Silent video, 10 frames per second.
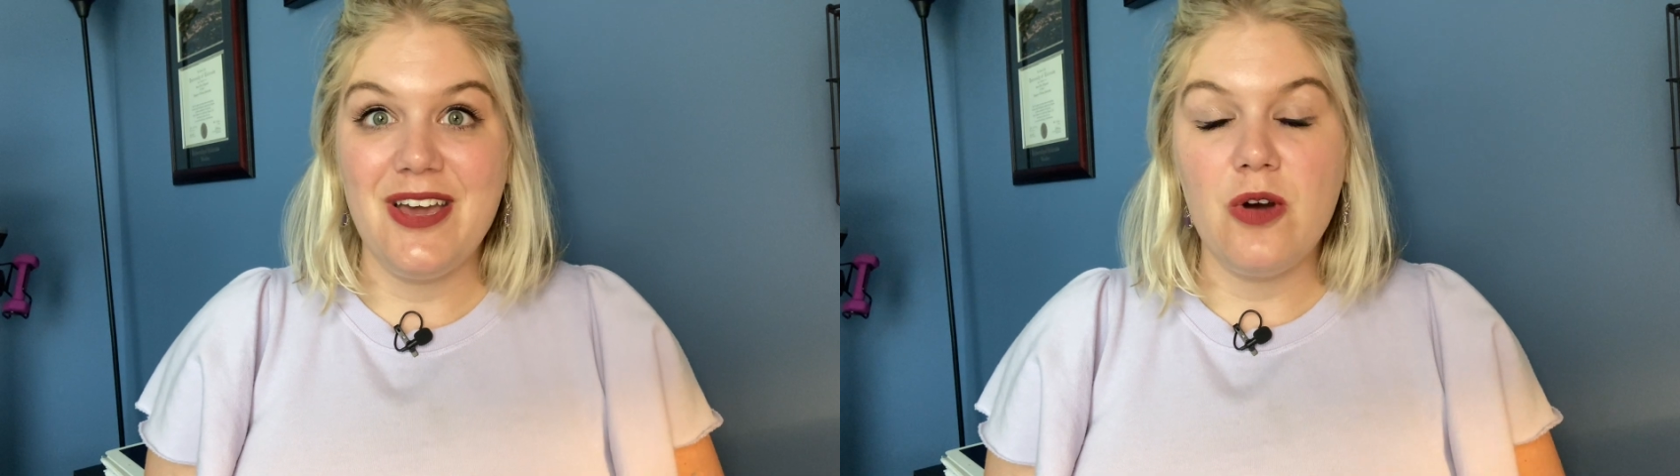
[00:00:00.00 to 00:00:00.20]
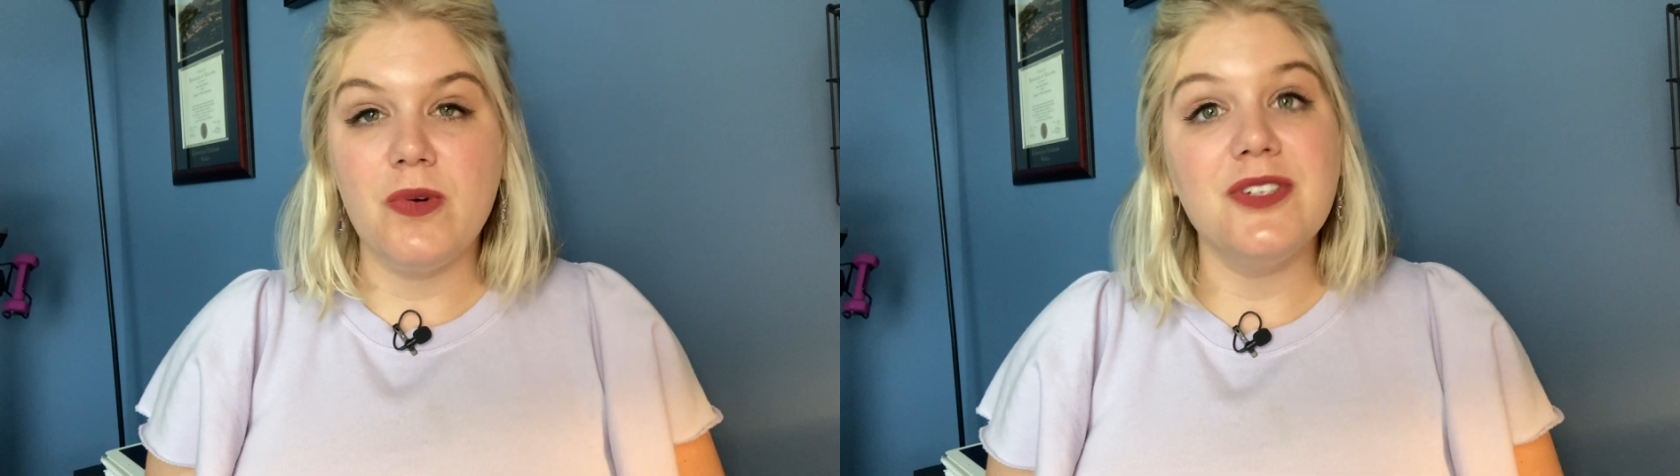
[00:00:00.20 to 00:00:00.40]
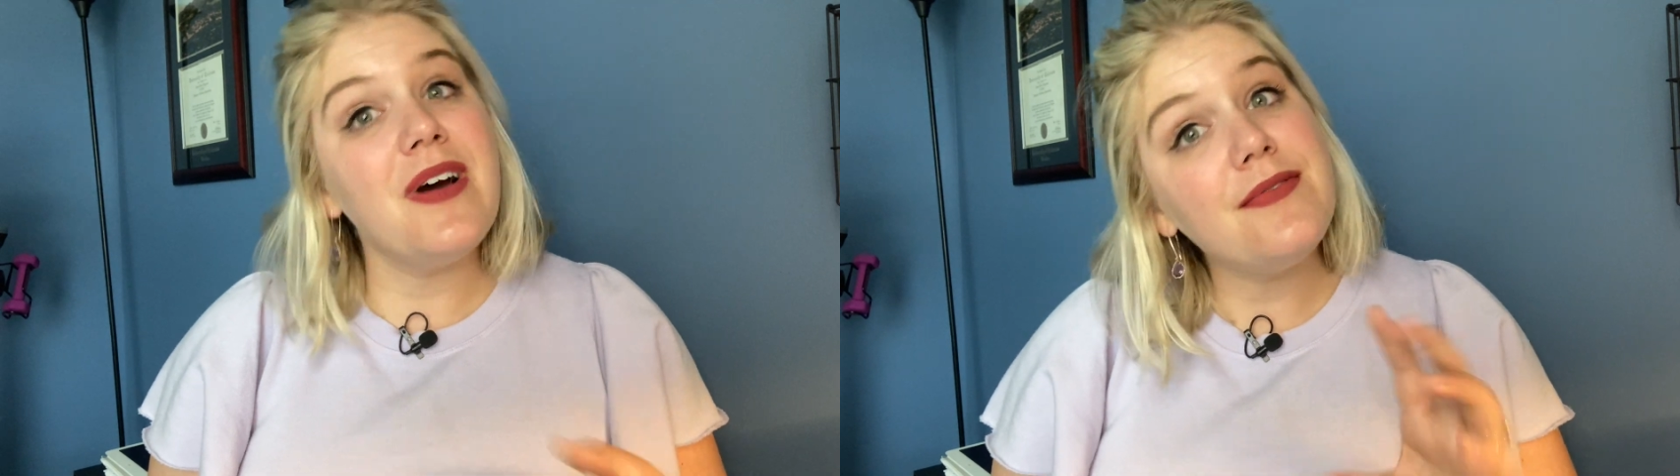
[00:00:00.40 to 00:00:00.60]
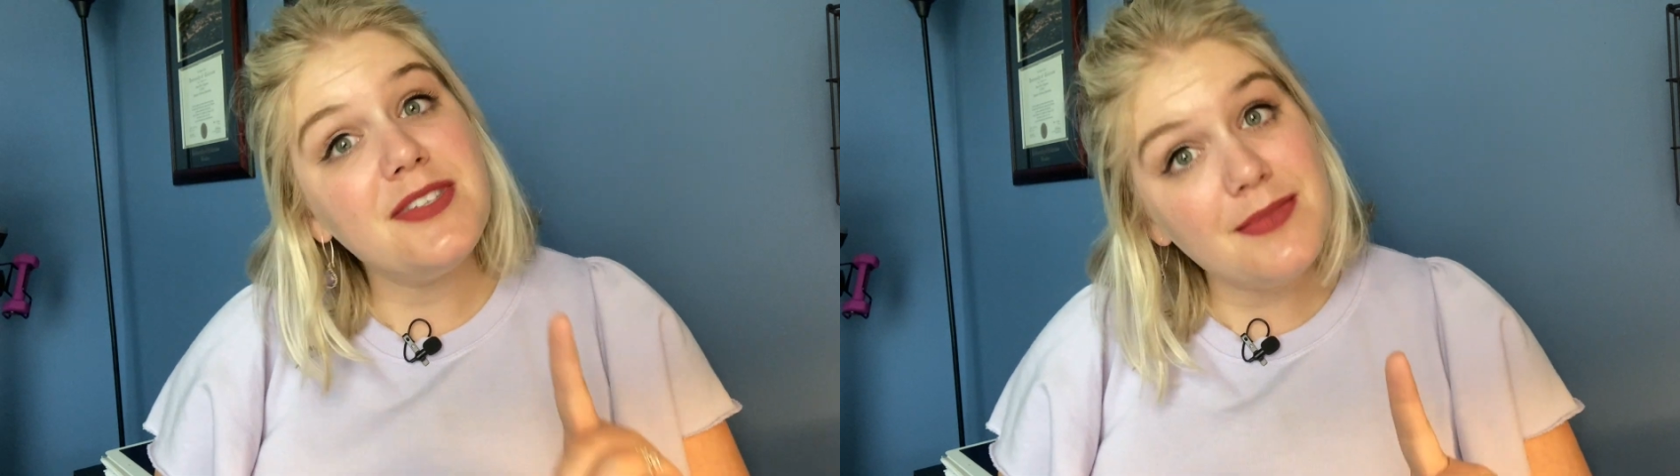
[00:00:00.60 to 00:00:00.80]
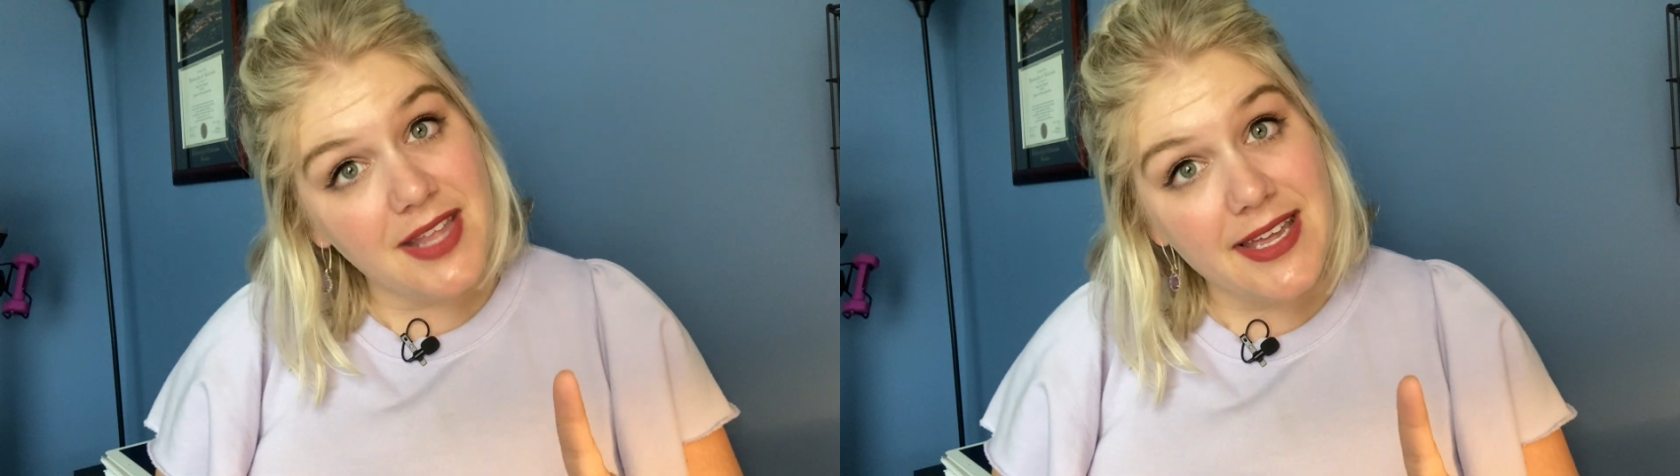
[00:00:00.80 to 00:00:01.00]
We do have
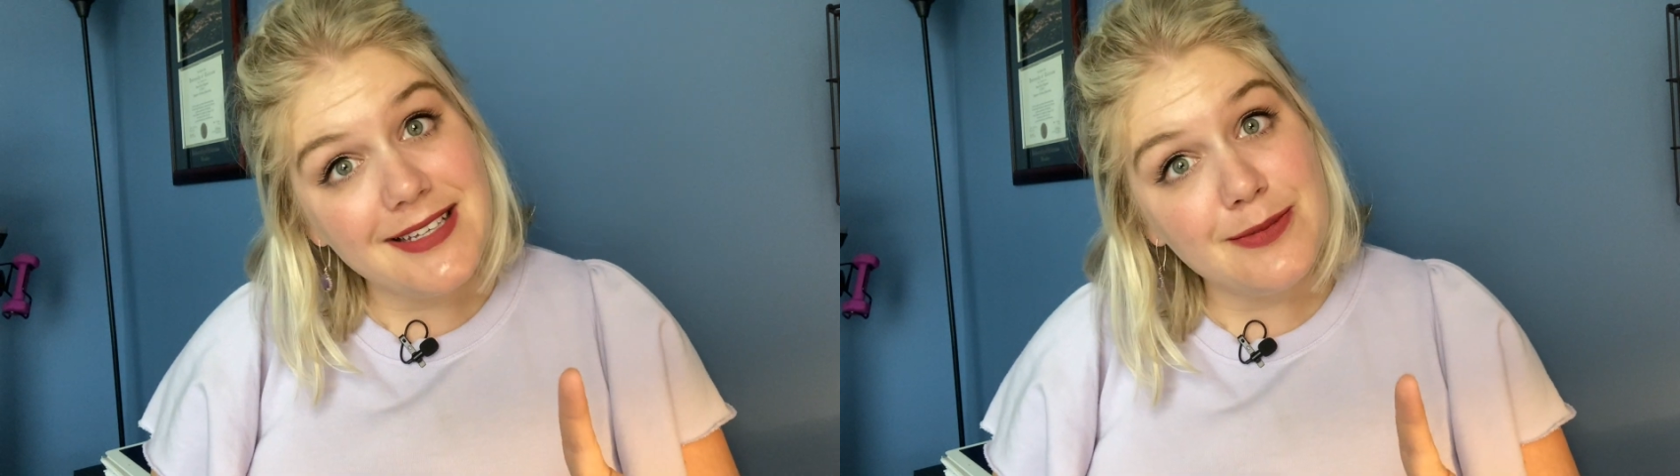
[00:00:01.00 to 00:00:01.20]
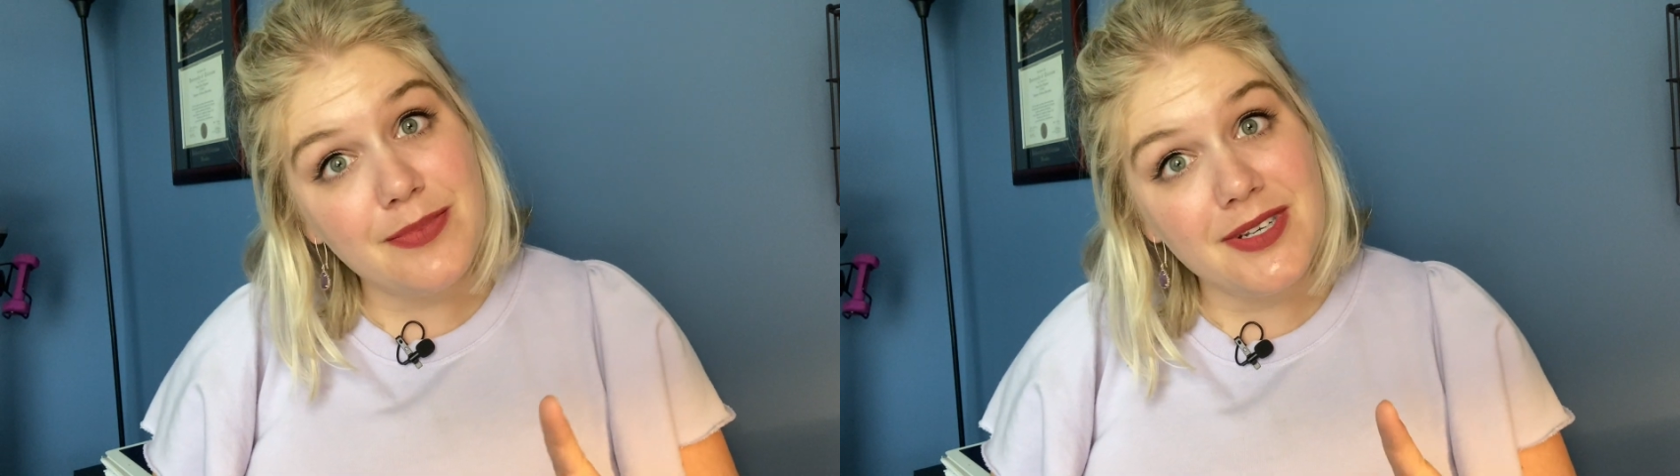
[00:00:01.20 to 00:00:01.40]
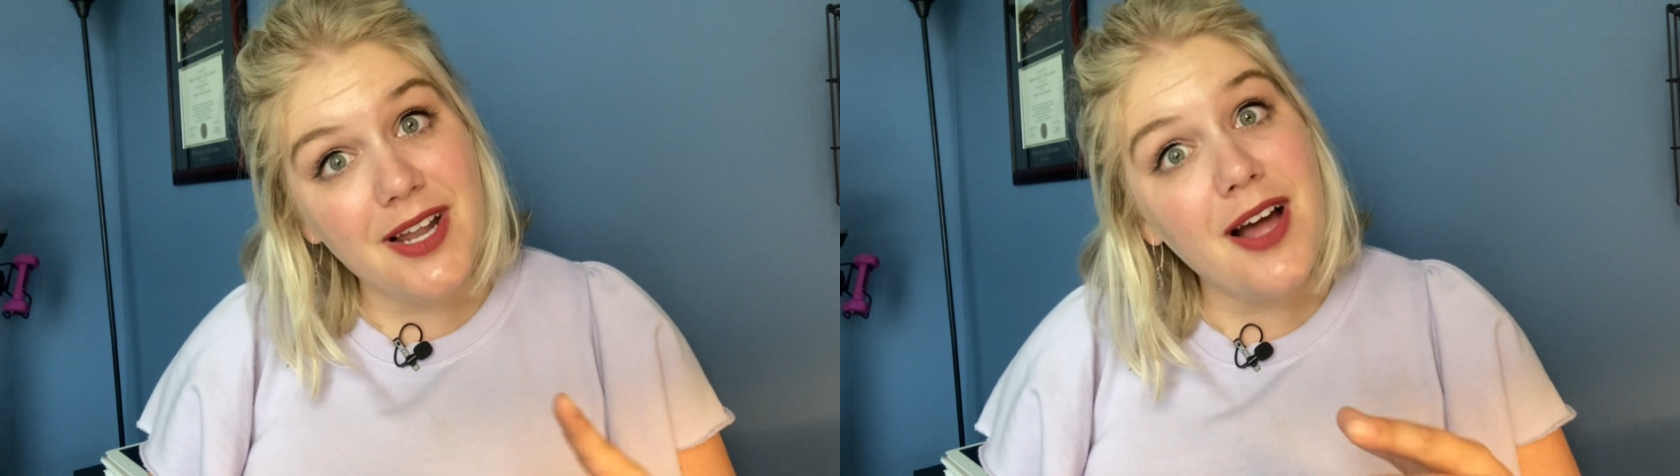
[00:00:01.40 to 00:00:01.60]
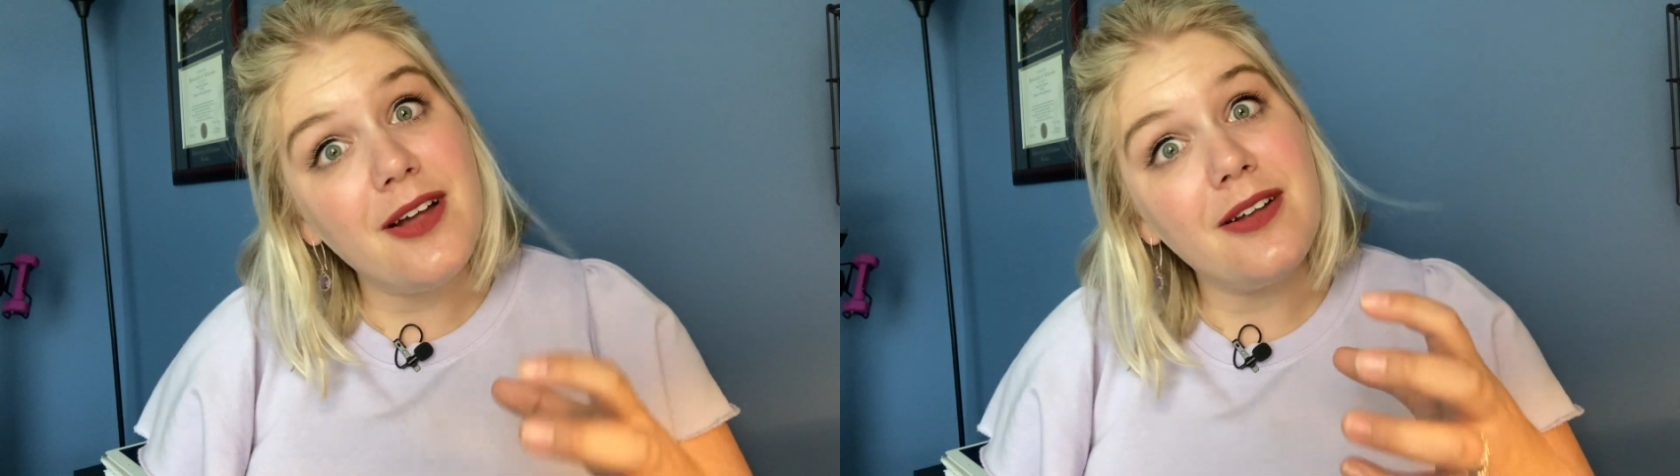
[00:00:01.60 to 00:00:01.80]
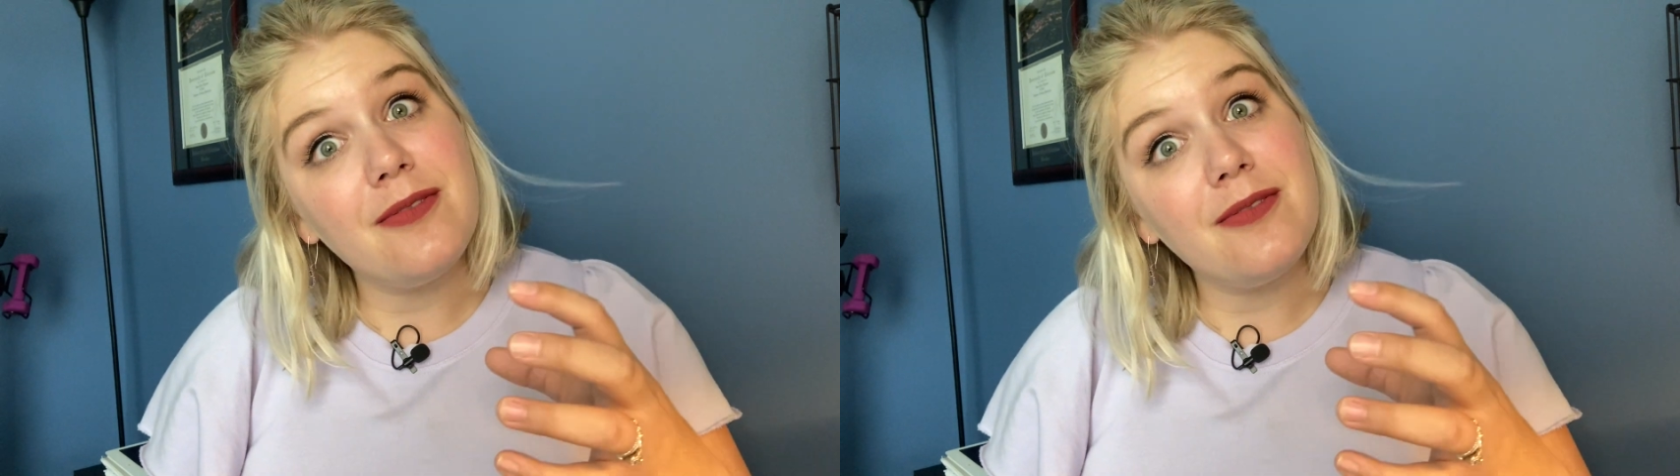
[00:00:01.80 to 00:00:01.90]
some lakes, but not